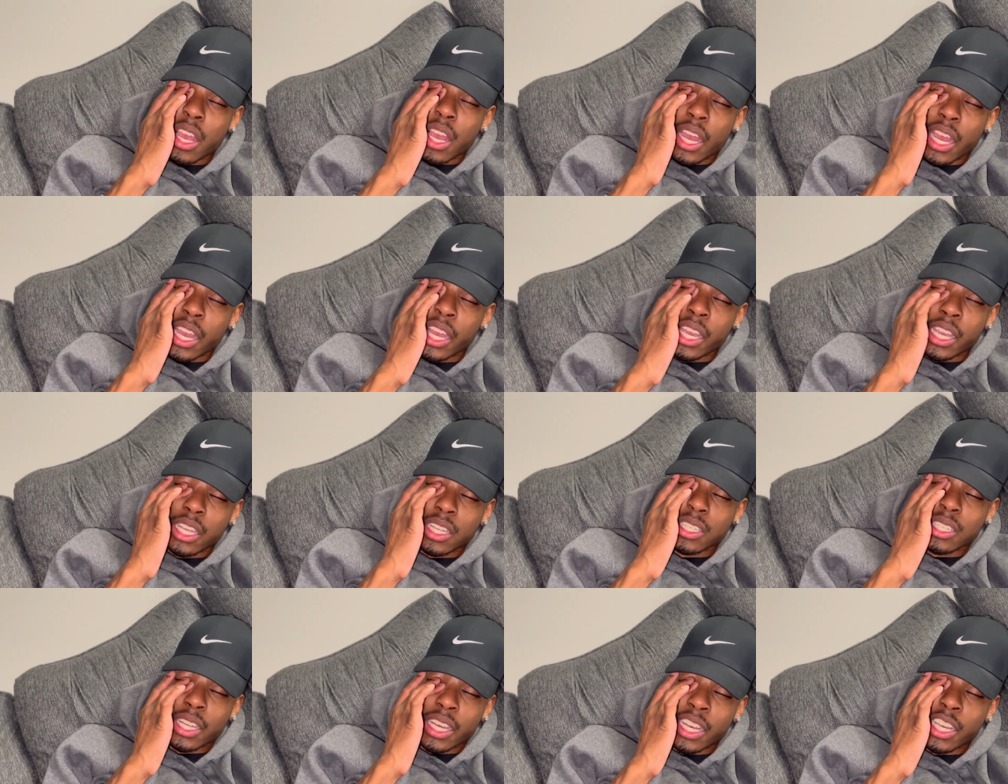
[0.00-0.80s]
I
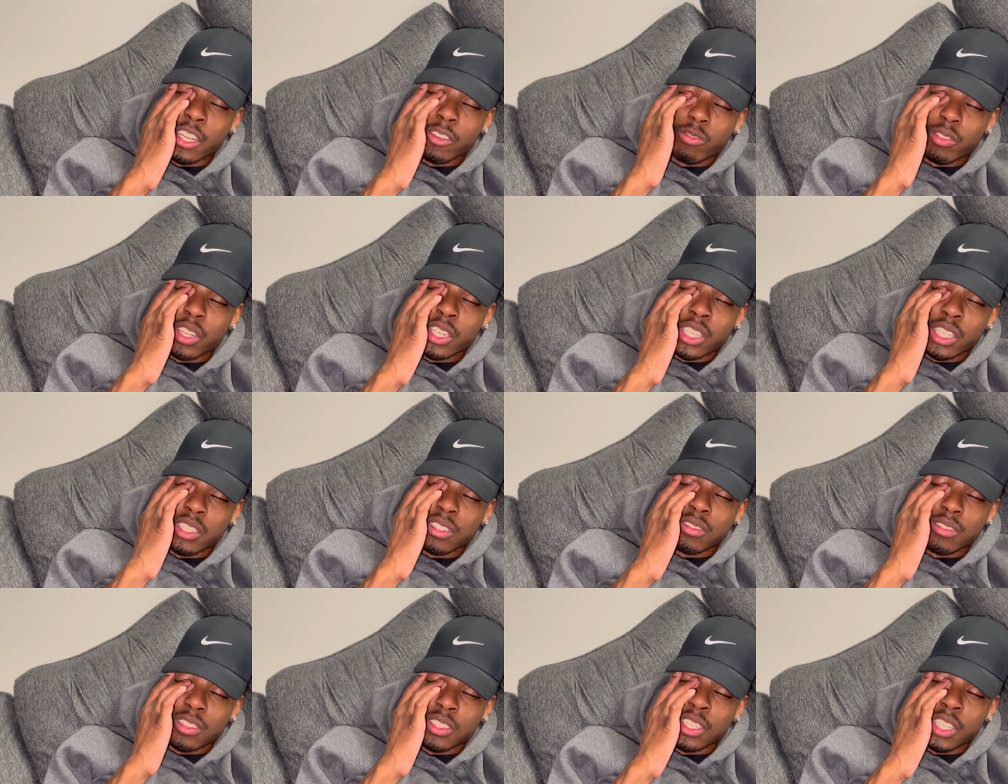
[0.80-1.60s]
ain't I ain't really
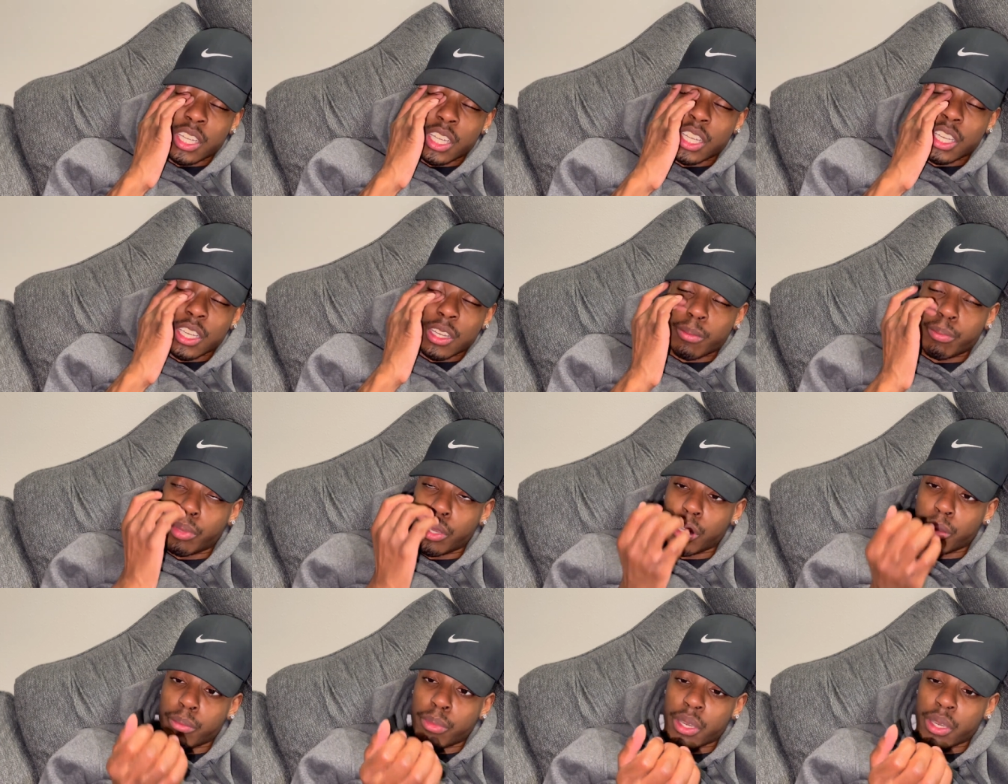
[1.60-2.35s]
need a big